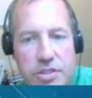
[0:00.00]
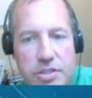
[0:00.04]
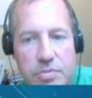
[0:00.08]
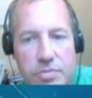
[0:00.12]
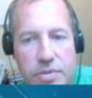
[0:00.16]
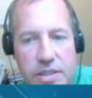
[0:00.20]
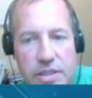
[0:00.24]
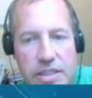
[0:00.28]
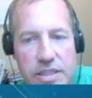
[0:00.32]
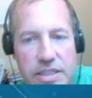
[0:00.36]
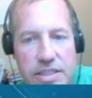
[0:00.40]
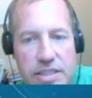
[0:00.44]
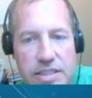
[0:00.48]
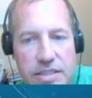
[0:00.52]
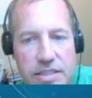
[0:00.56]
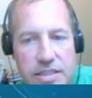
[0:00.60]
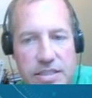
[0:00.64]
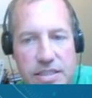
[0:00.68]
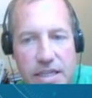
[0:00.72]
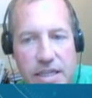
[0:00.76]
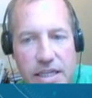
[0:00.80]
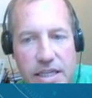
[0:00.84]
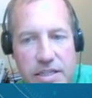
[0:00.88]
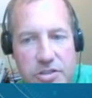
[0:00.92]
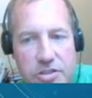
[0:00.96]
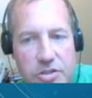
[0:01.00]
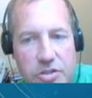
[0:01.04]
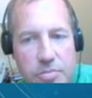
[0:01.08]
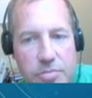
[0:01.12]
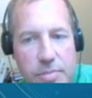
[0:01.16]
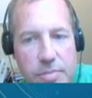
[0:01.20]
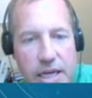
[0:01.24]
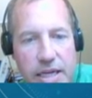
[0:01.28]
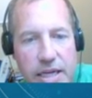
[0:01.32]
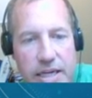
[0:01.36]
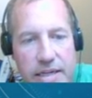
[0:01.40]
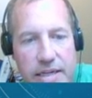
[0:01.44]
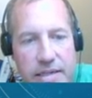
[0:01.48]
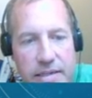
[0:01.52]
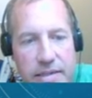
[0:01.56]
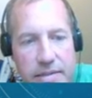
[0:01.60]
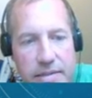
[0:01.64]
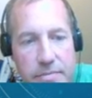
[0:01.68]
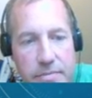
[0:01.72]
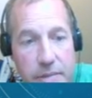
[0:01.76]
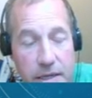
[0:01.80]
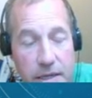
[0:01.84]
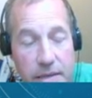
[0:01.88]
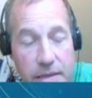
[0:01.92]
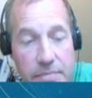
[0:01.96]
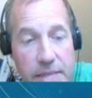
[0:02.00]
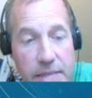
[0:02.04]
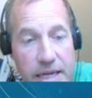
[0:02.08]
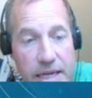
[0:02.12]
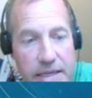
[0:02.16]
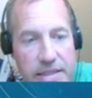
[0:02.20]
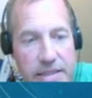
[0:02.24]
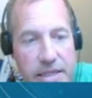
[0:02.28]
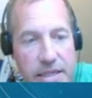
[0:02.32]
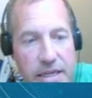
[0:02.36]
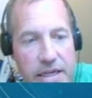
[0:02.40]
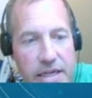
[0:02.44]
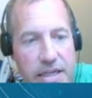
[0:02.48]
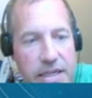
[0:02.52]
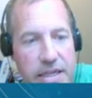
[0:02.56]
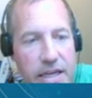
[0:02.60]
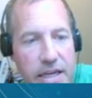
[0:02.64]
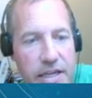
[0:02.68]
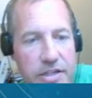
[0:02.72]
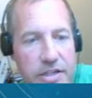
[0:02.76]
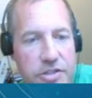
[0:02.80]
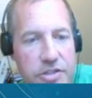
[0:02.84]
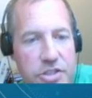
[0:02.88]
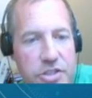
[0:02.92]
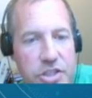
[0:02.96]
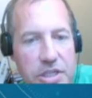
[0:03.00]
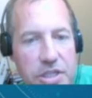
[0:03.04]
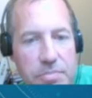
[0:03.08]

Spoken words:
releases electromagnetic energy,